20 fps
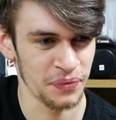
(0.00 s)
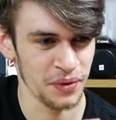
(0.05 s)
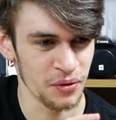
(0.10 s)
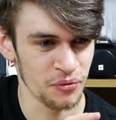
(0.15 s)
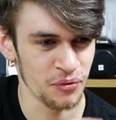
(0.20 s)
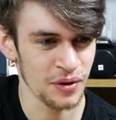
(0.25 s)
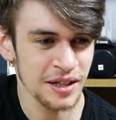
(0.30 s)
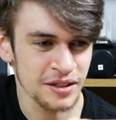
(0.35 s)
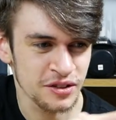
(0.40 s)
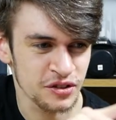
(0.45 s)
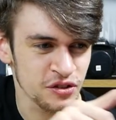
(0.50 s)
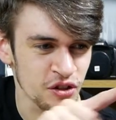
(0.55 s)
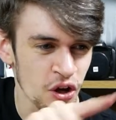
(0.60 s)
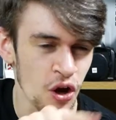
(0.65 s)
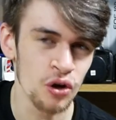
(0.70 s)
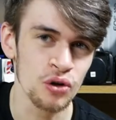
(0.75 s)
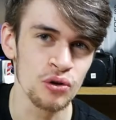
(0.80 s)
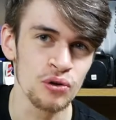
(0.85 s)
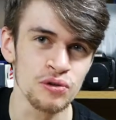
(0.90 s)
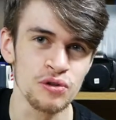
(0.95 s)
really
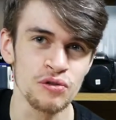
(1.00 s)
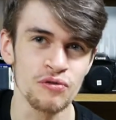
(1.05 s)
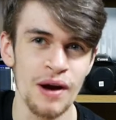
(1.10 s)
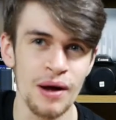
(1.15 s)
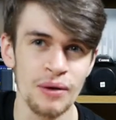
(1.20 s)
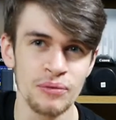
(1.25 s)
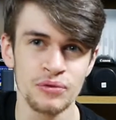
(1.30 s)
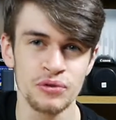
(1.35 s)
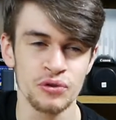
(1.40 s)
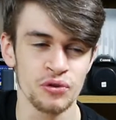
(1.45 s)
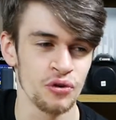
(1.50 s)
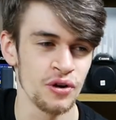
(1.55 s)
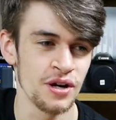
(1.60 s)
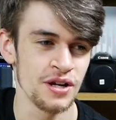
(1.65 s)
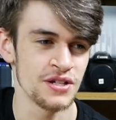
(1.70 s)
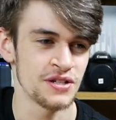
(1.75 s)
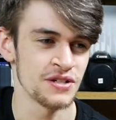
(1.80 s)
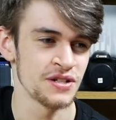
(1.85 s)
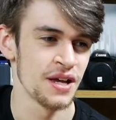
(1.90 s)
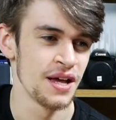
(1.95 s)
circled around
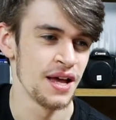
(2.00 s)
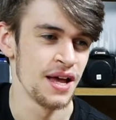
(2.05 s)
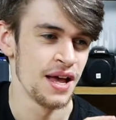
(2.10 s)
Chris.